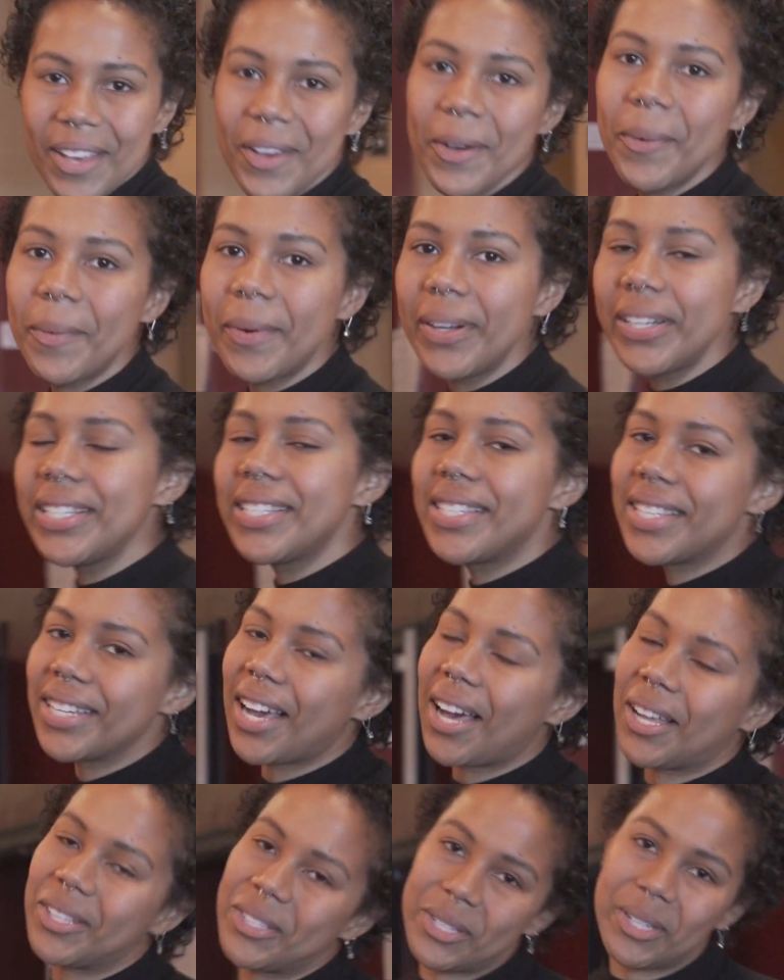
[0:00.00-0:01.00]
What is the
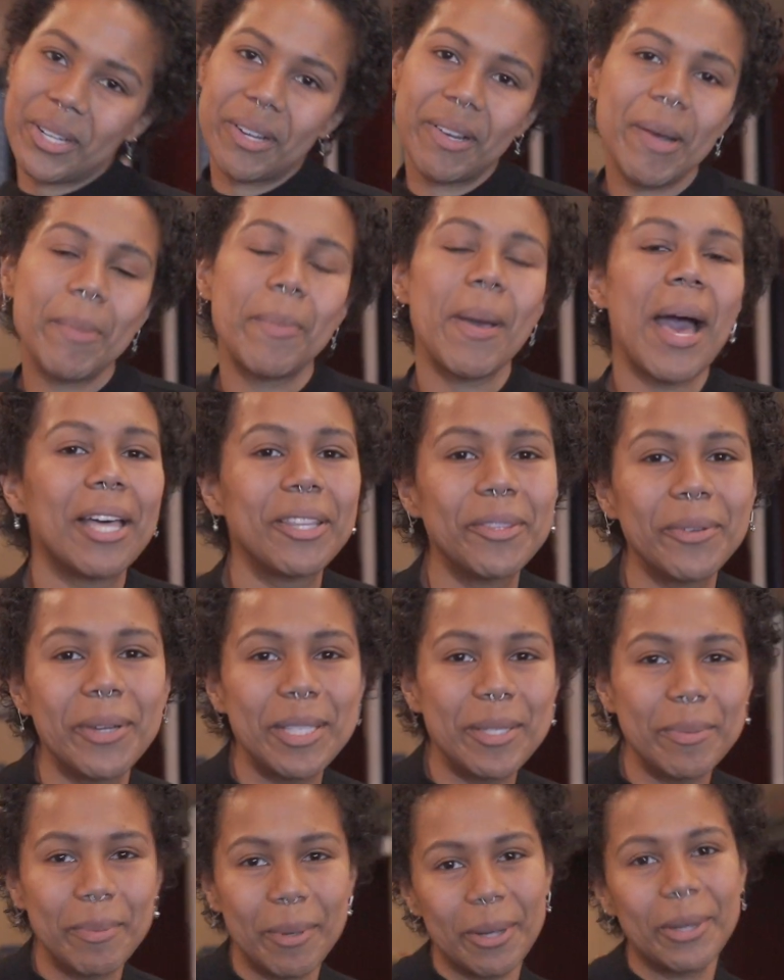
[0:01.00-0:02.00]
Concert Career
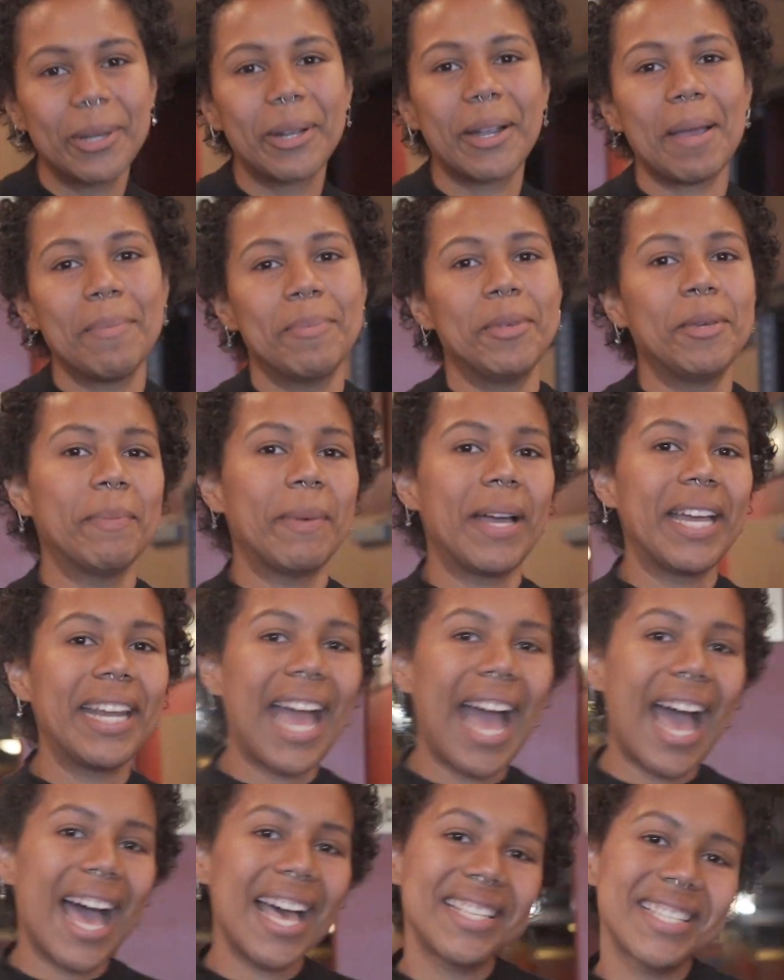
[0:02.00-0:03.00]
Pathways program, you might
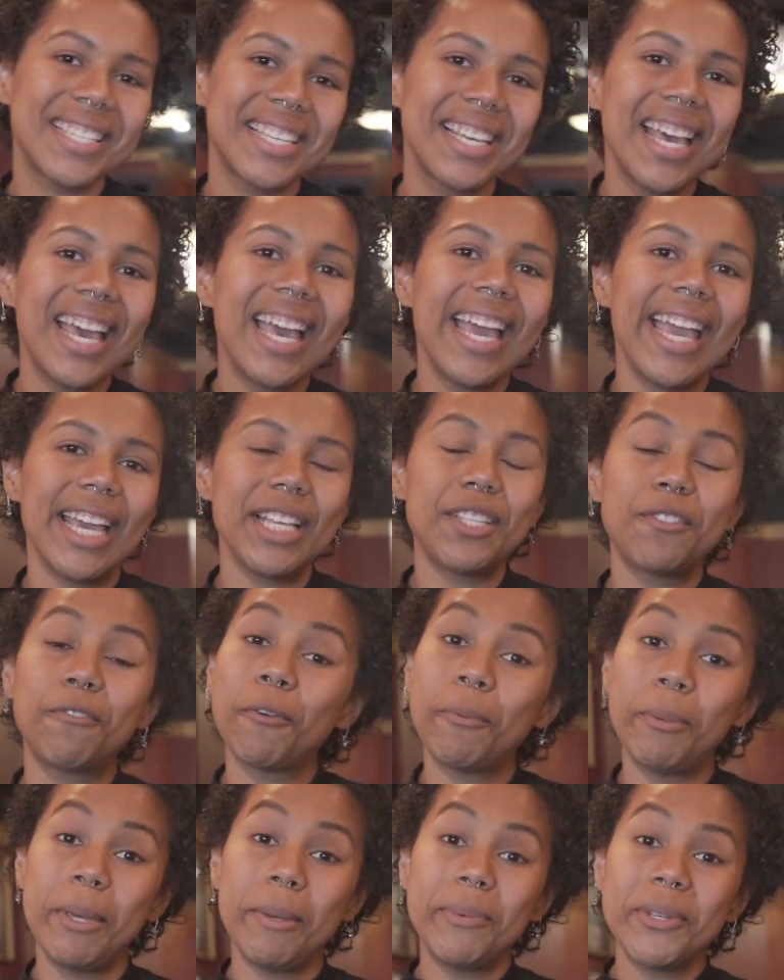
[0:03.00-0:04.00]
ask? It's for
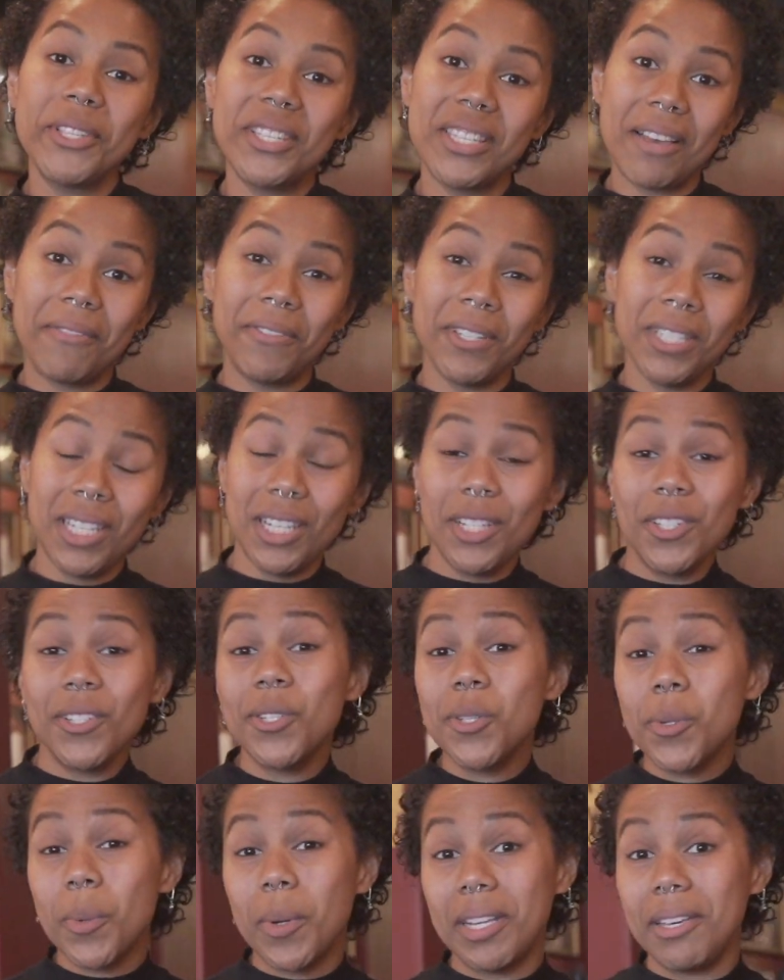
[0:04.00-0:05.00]
people 17
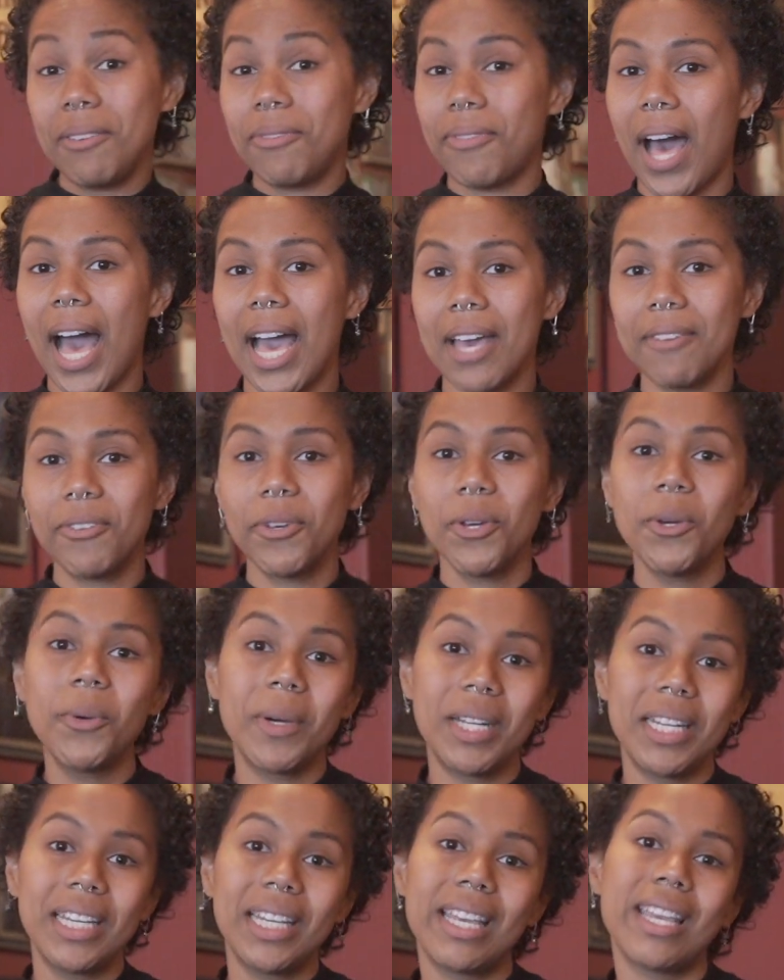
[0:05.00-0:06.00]
to 25 who
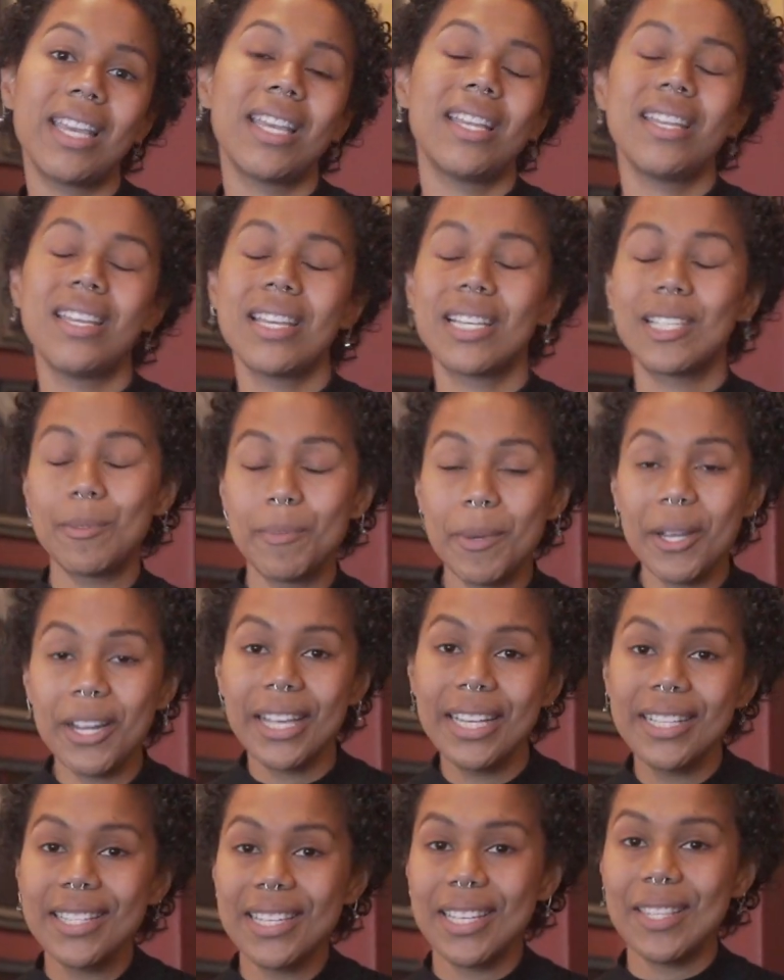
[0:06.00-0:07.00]
want to gain
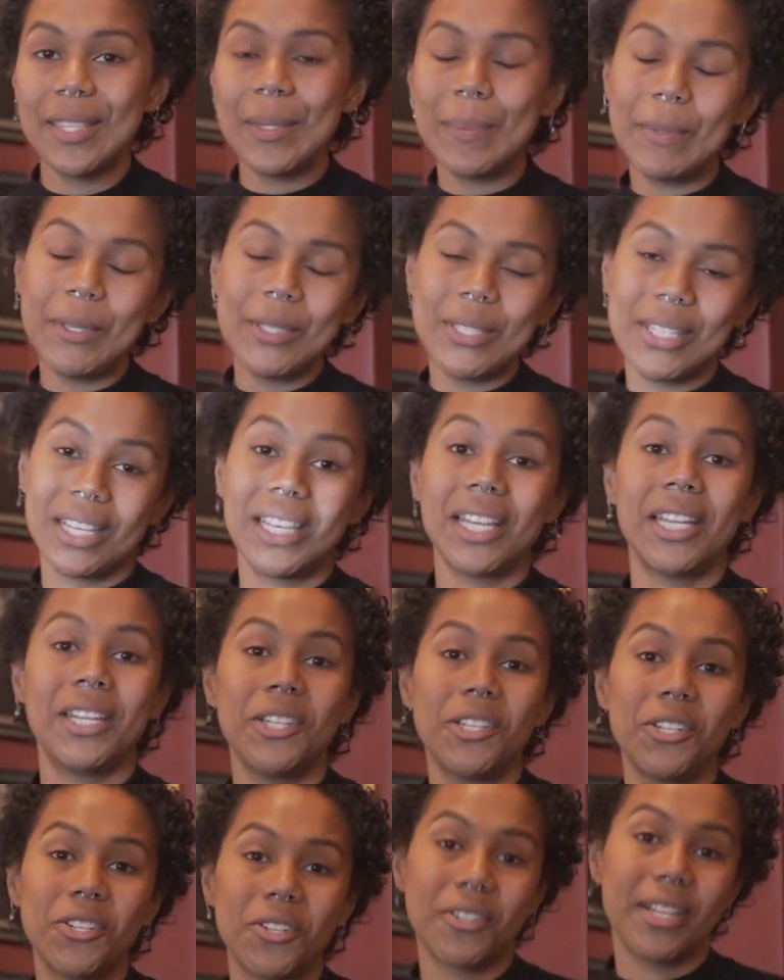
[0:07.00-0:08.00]
experience in the music
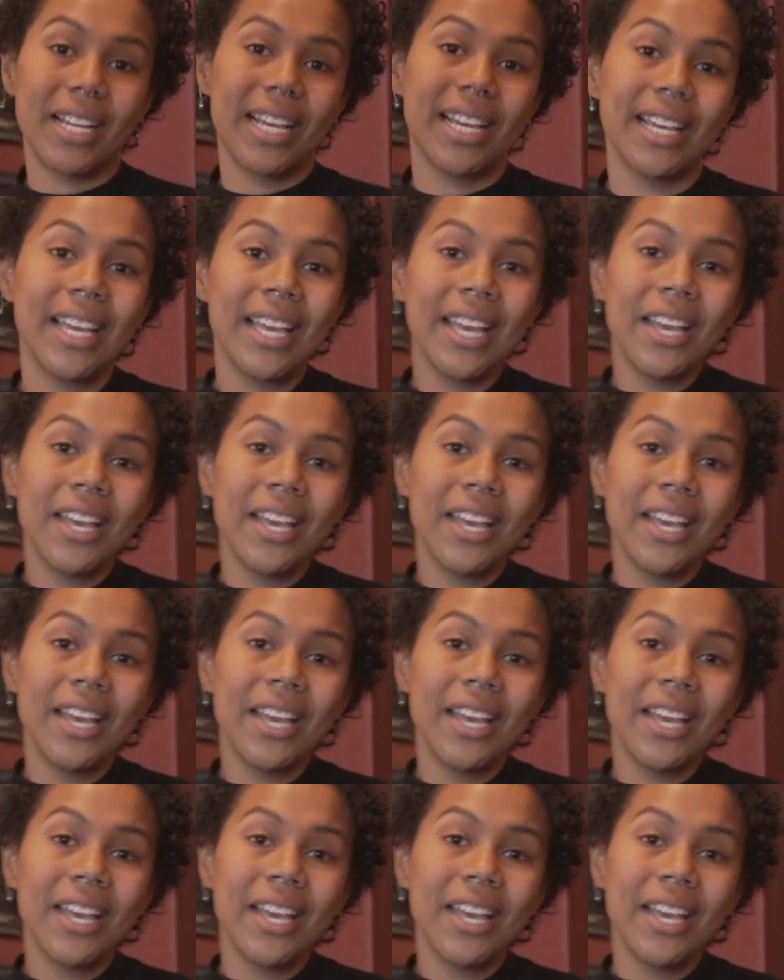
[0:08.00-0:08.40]
industry.